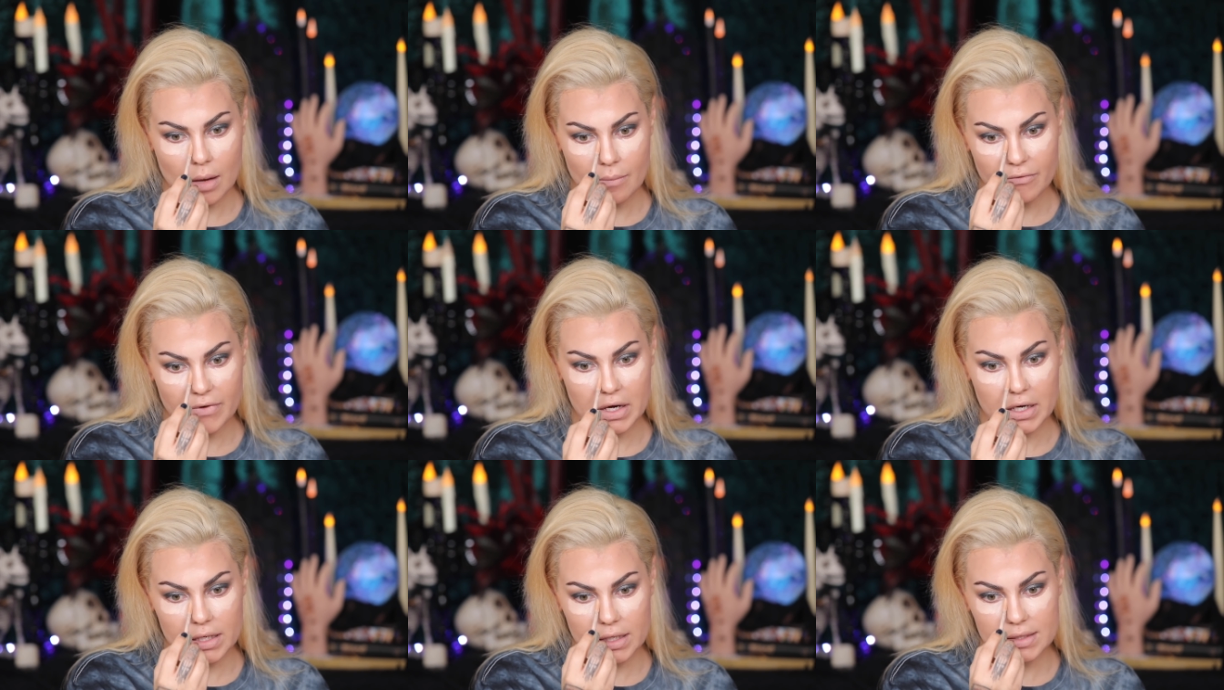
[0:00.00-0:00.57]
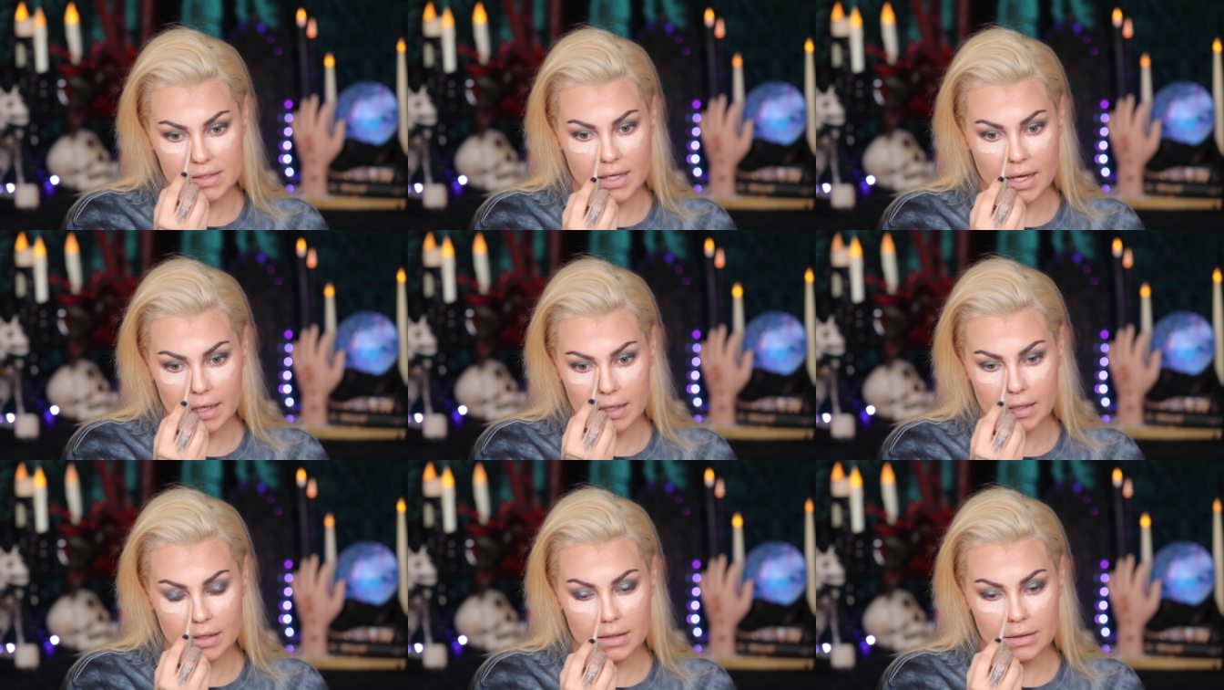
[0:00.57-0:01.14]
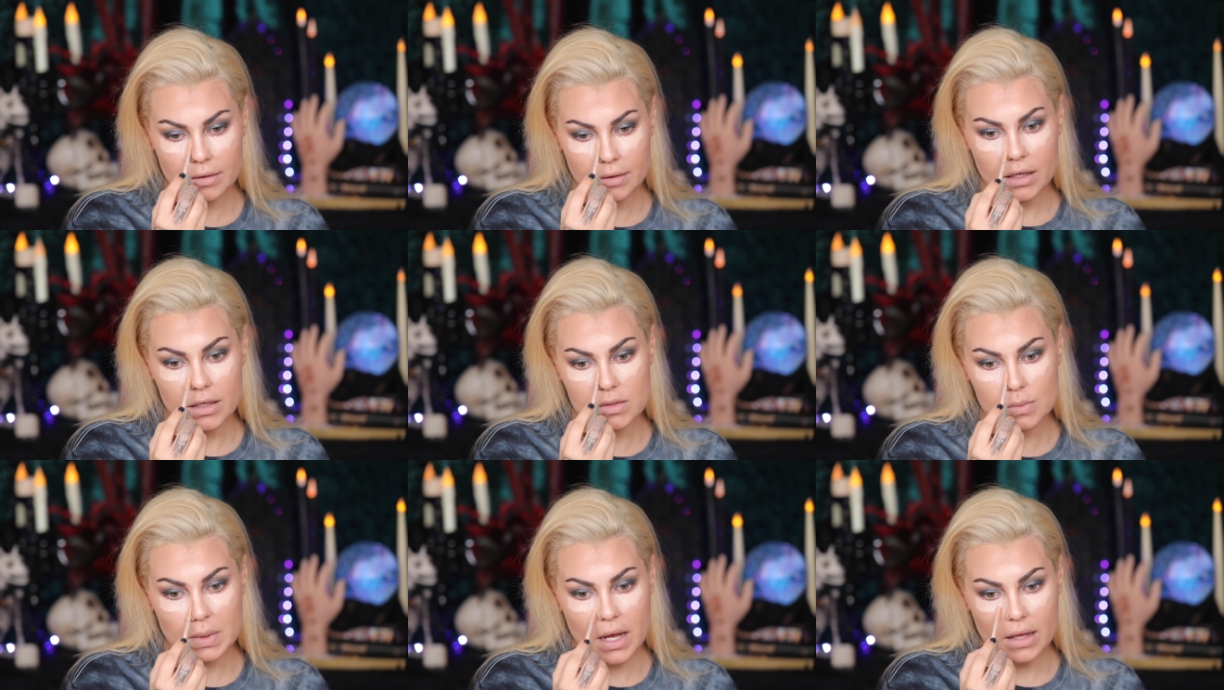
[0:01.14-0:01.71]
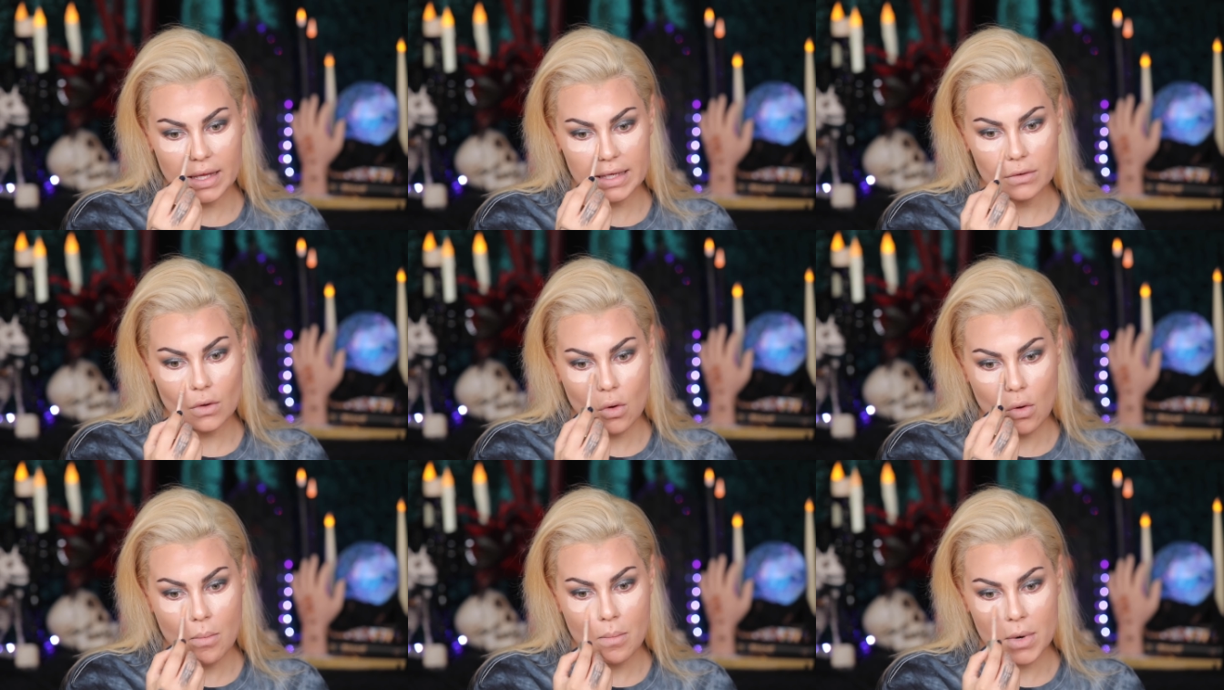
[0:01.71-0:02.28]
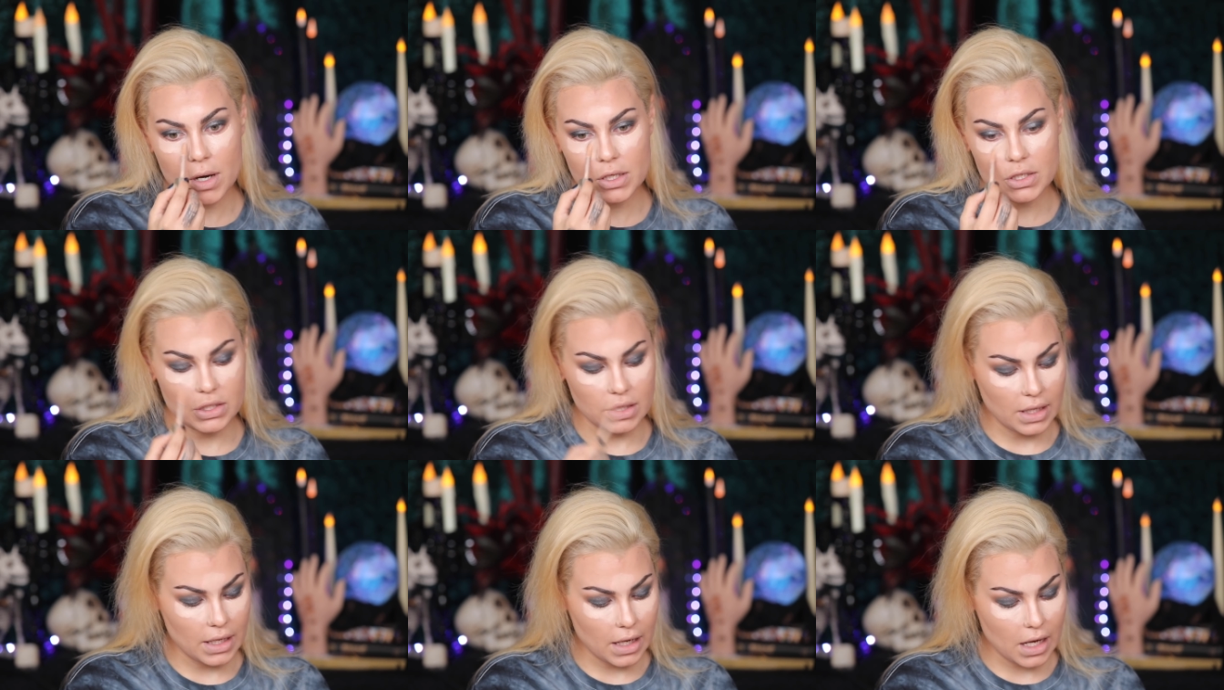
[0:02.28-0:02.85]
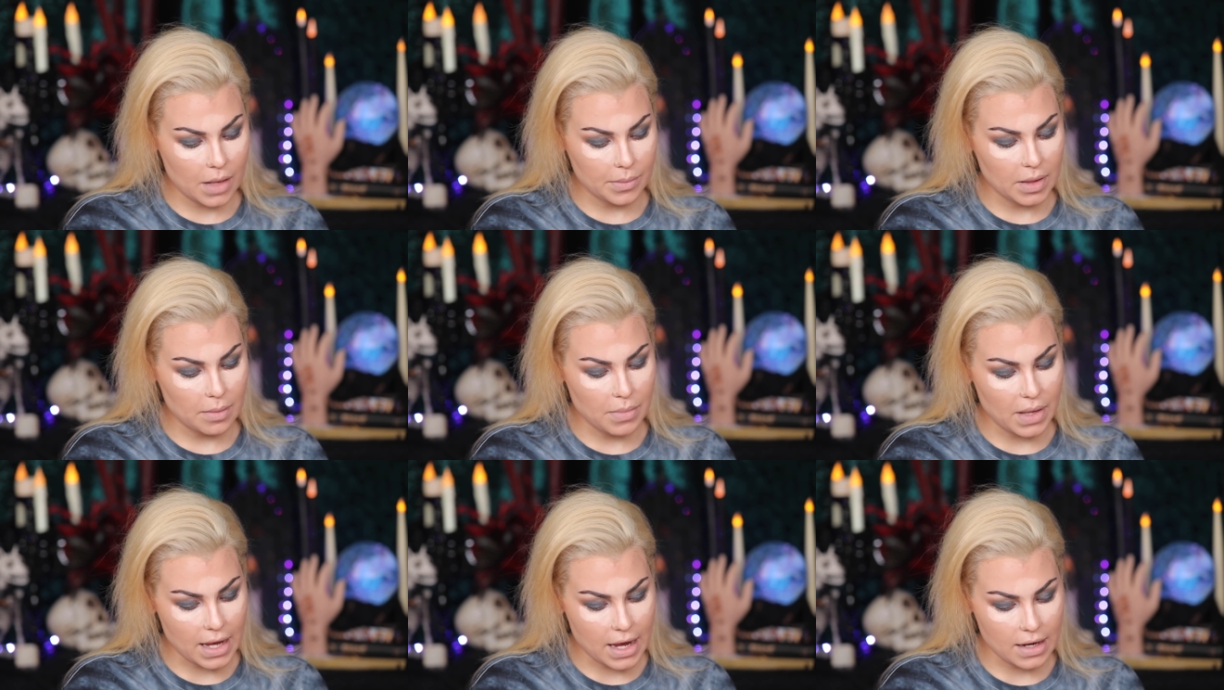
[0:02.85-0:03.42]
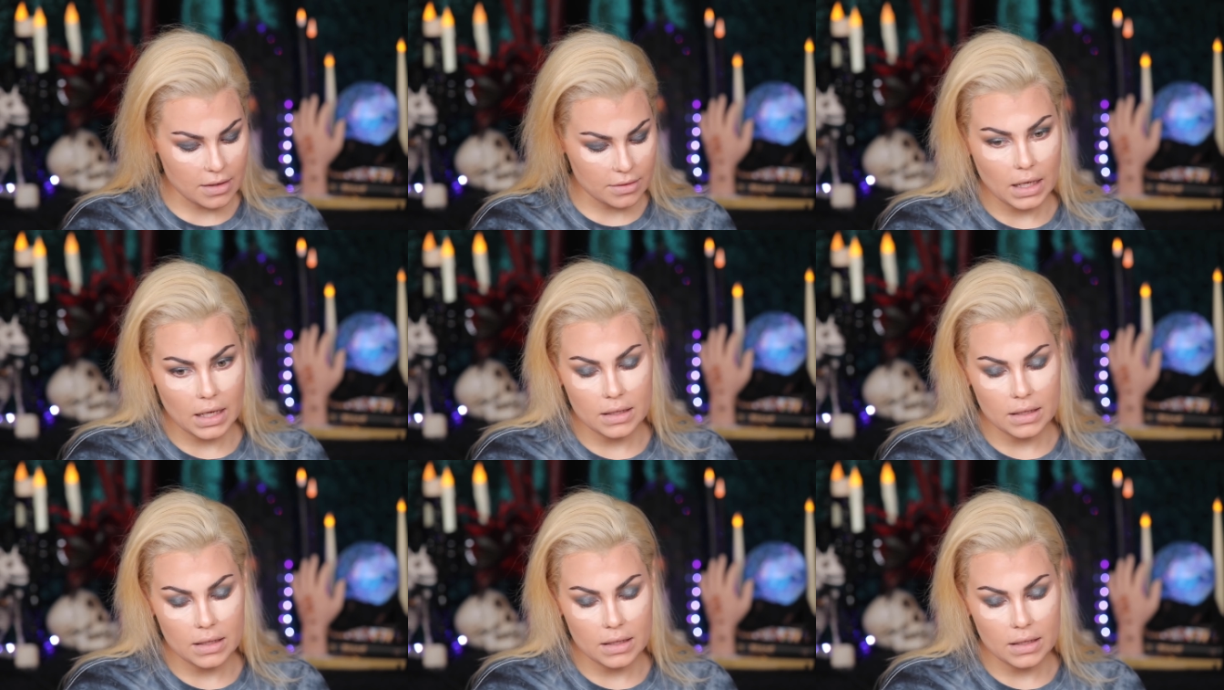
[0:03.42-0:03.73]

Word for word: I'm very excited because we got like the whole merch thing coming back.